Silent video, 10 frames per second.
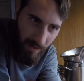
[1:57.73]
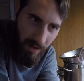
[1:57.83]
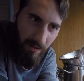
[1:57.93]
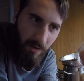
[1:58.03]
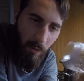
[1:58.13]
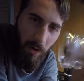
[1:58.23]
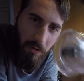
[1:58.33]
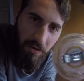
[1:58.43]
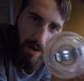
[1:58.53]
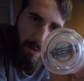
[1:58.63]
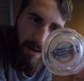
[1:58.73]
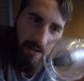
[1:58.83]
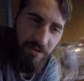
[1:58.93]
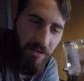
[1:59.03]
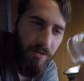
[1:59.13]
and there won't come
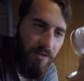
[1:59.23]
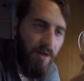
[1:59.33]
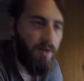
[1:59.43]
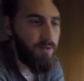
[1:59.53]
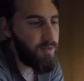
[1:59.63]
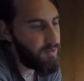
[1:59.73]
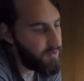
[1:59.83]
any salt out.